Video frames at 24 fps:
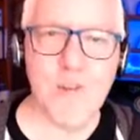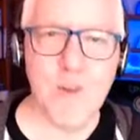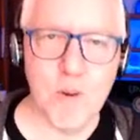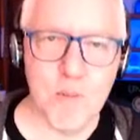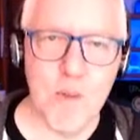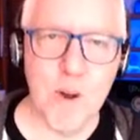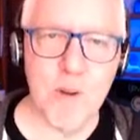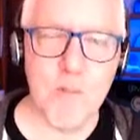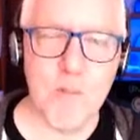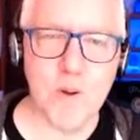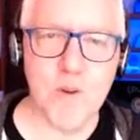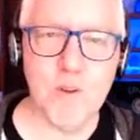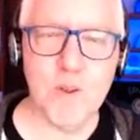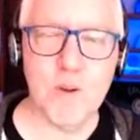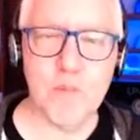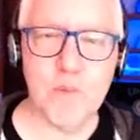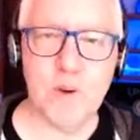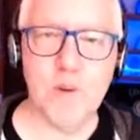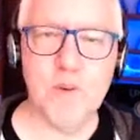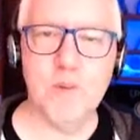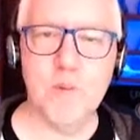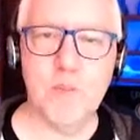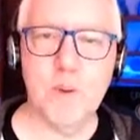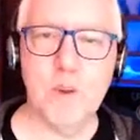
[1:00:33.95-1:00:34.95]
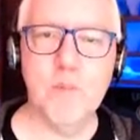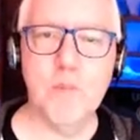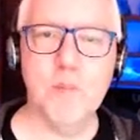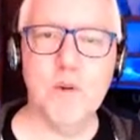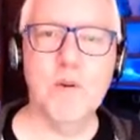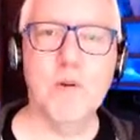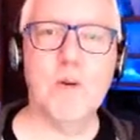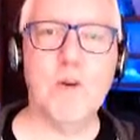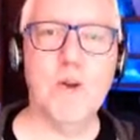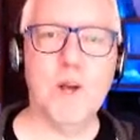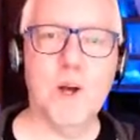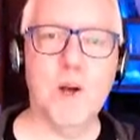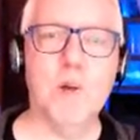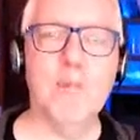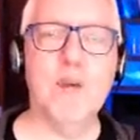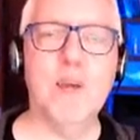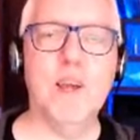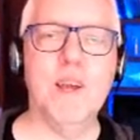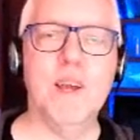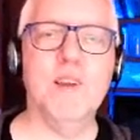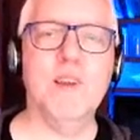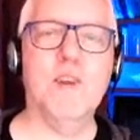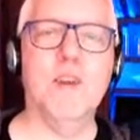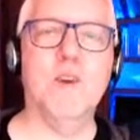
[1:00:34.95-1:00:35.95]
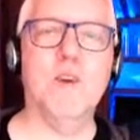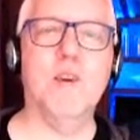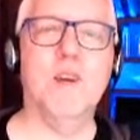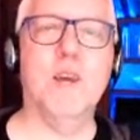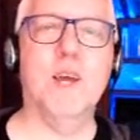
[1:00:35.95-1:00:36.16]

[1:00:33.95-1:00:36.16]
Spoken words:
remember that most people are coming into your